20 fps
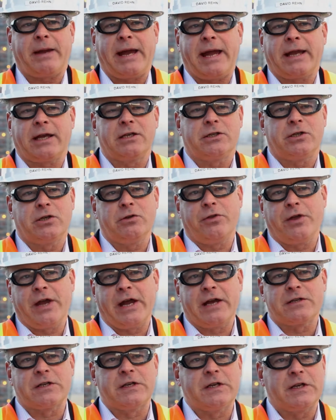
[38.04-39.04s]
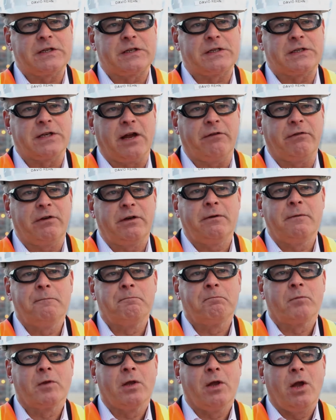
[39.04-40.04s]
back in two thousand seven.
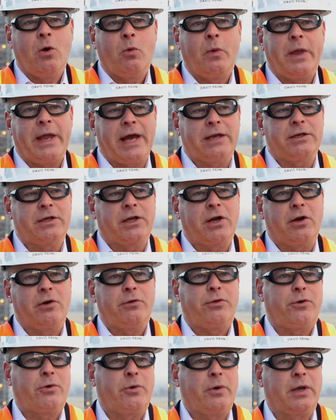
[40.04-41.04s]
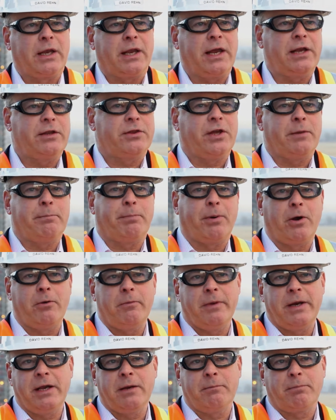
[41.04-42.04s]
We had to go through a lengthy
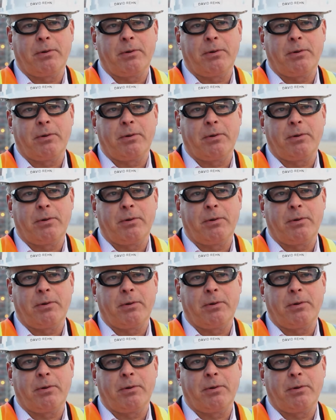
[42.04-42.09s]
permitting